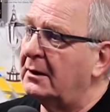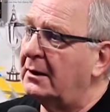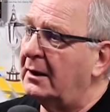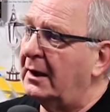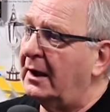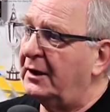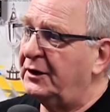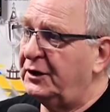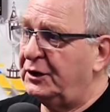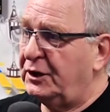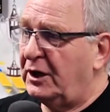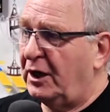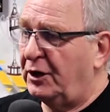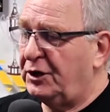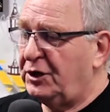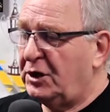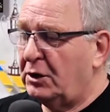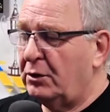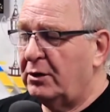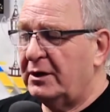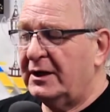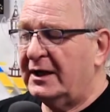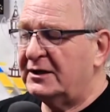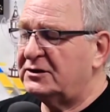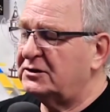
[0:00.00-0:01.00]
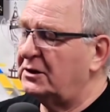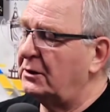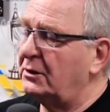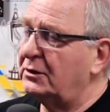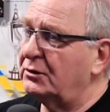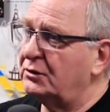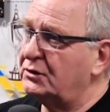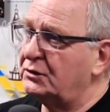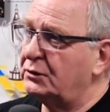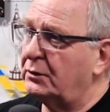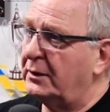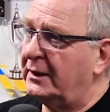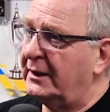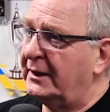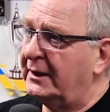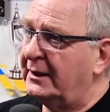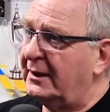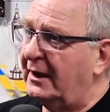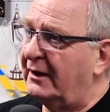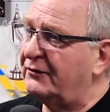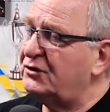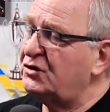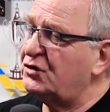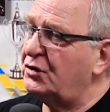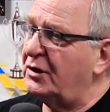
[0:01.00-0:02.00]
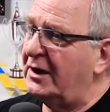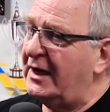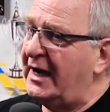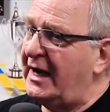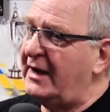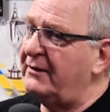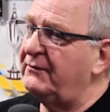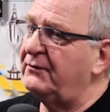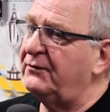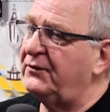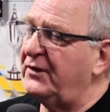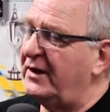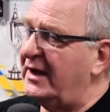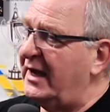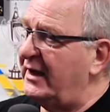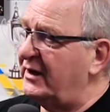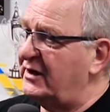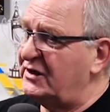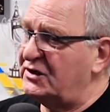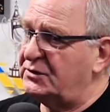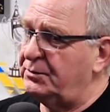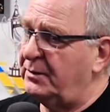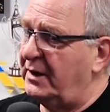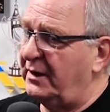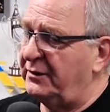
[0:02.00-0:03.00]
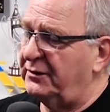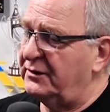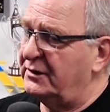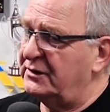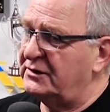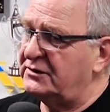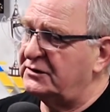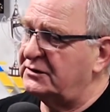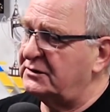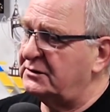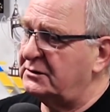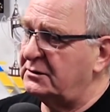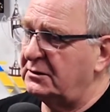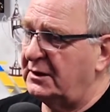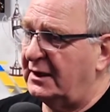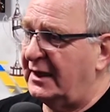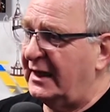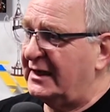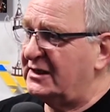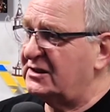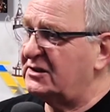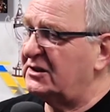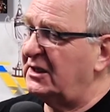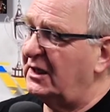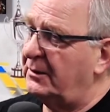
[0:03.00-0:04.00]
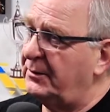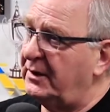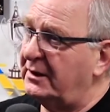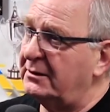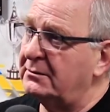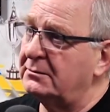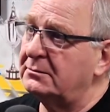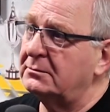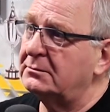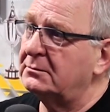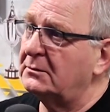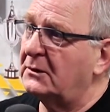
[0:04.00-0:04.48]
And I knew I had to lose weight. I've tried various methods, like slimming